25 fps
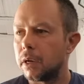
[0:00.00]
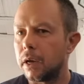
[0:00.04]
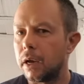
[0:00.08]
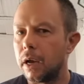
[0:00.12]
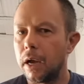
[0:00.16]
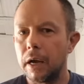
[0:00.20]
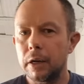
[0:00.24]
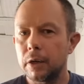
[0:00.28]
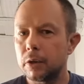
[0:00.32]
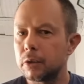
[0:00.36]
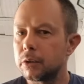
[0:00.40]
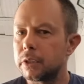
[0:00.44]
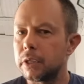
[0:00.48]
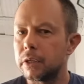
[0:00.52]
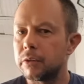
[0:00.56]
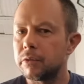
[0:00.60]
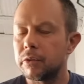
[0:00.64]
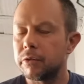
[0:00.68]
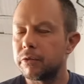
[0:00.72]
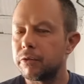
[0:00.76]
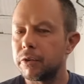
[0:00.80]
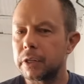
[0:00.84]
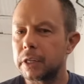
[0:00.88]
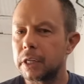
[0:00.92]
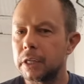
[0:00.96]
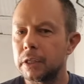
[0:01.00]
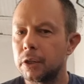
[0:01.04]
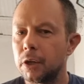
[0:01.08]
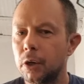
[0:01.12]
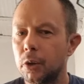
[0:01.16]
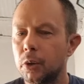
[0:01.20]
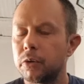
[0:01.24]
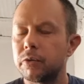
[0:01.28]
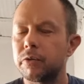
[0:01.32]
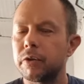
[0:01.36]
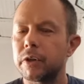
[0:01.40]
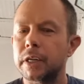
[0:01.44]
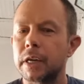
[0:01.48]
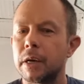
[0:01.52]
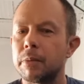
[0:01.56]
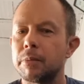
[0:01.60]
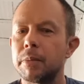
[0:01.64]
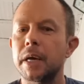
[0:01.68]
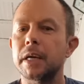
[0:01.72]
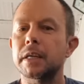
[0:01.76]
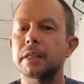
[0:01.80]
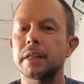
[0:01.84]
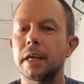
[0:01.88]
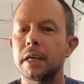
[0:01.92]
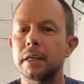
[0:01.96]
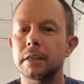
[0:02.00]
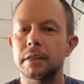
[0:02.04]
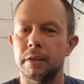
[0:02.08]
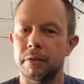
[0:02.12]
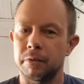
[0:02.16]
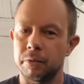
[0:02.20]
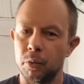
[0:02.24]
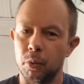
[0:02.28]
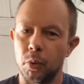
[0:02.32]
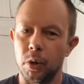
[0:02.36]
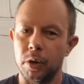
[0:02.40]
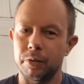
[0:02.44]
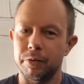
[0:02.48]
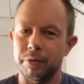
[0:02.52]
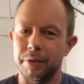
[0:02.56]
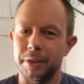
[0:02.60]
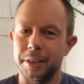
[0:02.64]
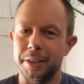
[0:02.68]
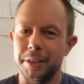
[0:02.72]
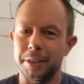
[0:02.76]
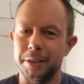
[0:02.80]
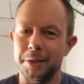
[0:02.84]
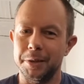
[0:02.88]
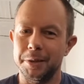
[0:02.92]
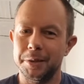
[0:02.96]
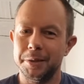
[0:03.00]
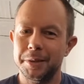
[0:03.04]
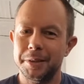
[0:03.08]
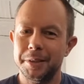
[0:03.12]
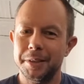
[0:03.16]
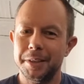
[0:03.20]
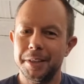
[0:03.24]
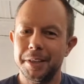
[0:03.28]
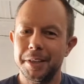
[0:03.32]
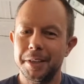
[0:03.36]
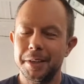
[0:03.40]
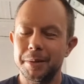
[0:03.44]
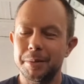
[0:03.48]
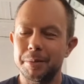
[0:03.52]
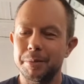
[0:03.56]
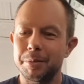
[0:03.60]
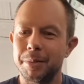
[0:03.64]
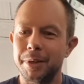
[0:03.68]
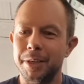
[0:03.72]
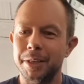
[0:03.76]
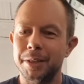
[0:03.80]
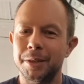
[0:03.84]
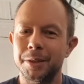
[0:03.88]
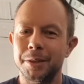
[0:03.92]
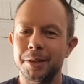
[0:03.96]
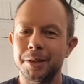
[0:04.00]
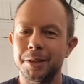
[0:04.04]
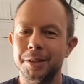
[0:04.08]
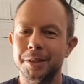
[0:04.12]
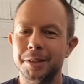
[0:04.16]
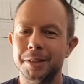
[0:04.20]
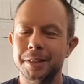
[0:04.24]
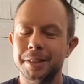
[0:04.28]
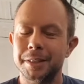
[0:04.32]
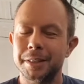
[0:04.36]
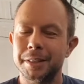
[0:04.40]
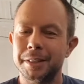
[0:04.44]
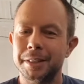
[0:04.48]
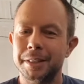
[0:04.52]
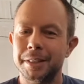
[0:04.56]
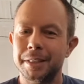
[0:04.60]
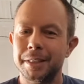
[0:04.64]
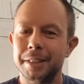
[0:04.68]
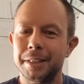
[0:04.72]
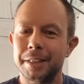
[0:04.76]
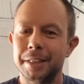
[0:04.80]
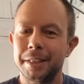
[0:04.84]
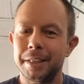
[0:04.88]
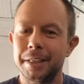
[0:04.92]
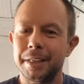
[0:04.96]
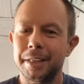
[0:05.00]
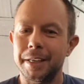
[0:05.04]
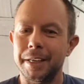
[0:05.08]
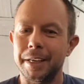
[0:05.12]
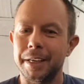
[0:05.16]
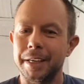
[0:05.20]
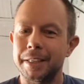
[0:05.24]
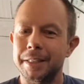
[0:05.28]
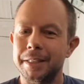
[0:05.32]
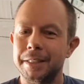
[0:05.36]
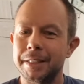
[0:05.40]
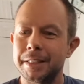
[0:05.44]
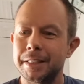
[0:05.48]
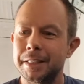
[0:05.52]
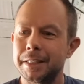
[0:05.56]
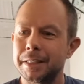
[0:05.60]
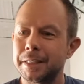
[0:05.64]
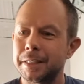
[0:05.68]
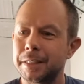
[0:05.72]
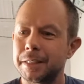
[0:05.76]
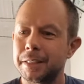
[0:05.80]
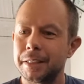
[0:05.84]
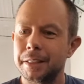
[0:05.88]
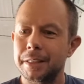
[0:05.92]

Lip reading: I don't even fucking know if I can make that in one video, because it's